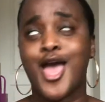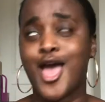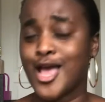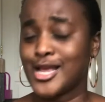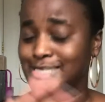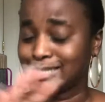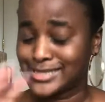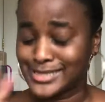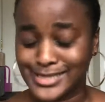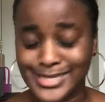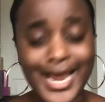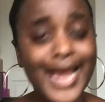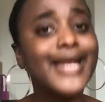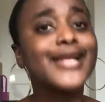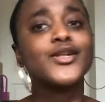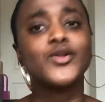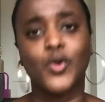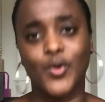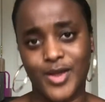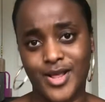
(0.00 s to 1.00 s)
stayed
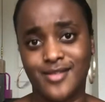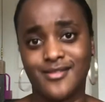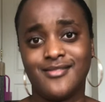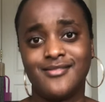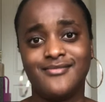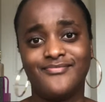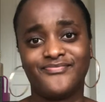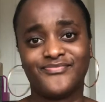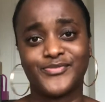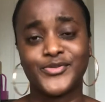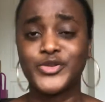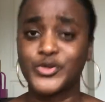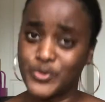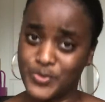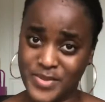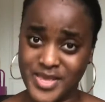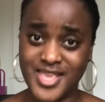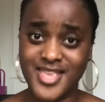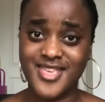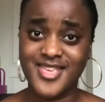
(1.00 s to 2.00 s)
loyal to
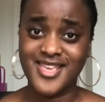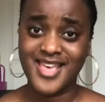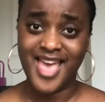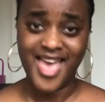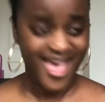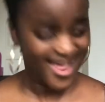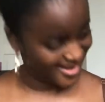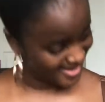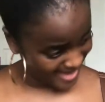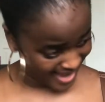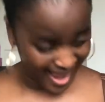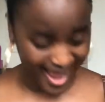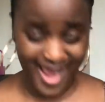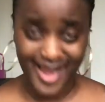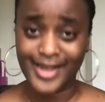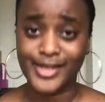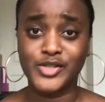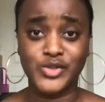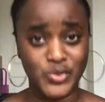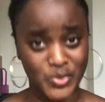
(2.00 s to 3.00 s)
me and
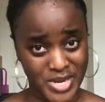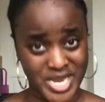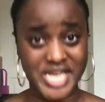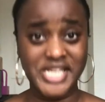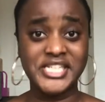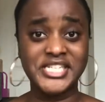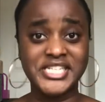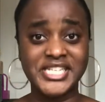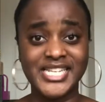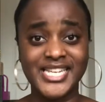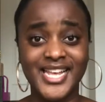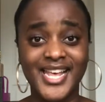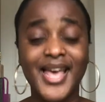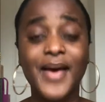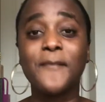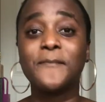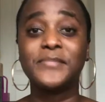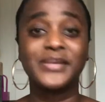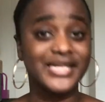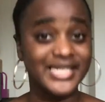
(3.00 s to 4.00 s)
I to it
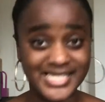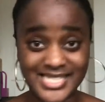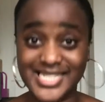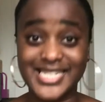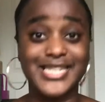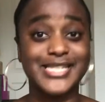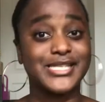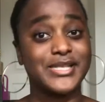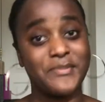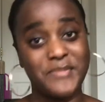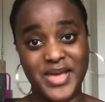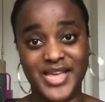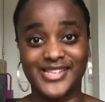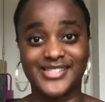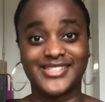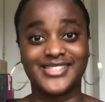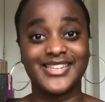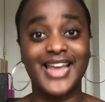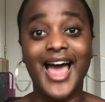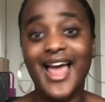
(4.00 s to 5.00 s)
because it is the
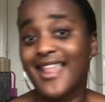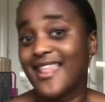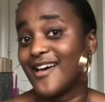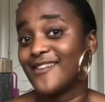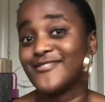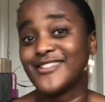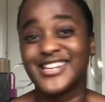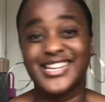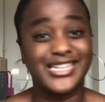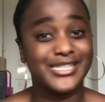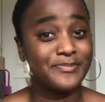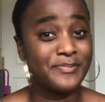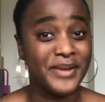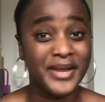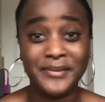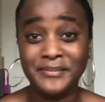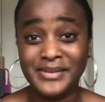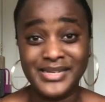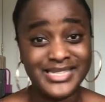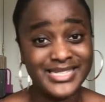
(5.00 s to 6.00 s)
best. I love it. It's
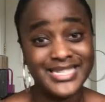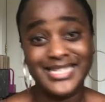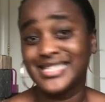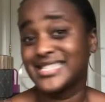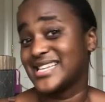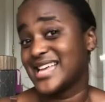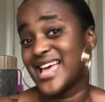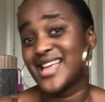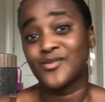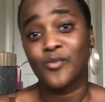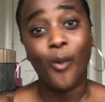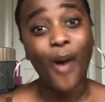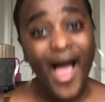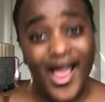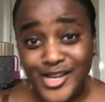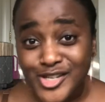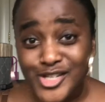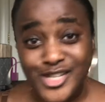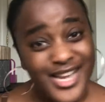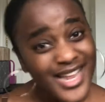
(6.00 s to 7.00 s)
pigmented, and why
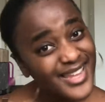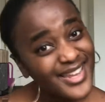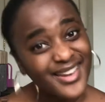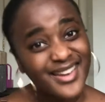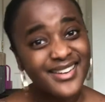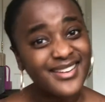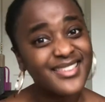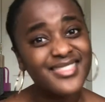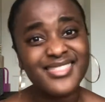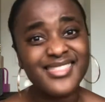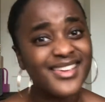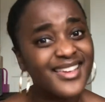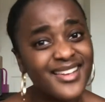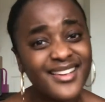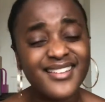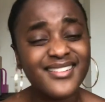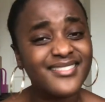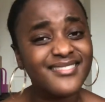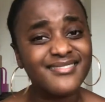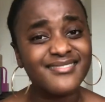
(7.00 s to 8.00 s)
should I get
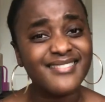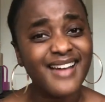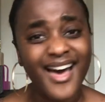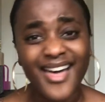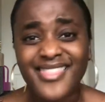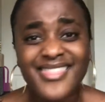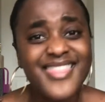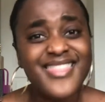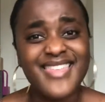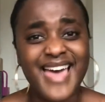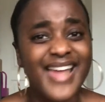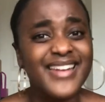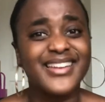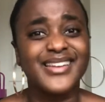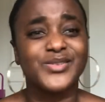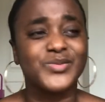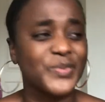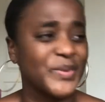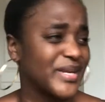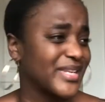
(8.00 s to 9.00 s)
anything other than it
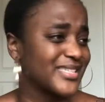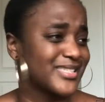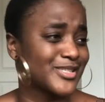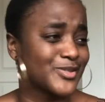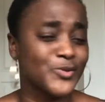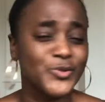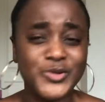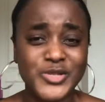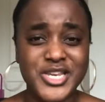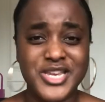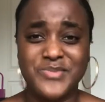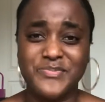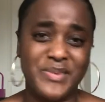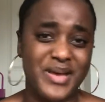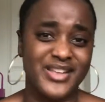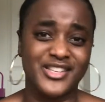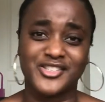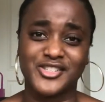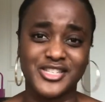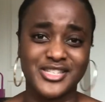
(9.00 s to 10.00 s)
when it's so cheap
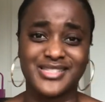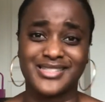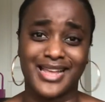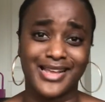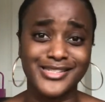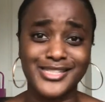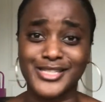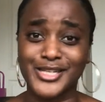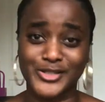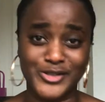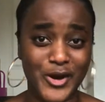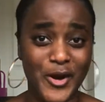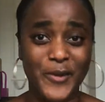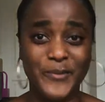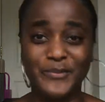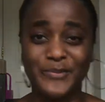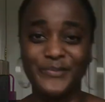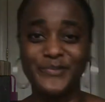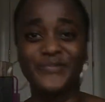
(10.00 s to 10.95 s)
and just does the job?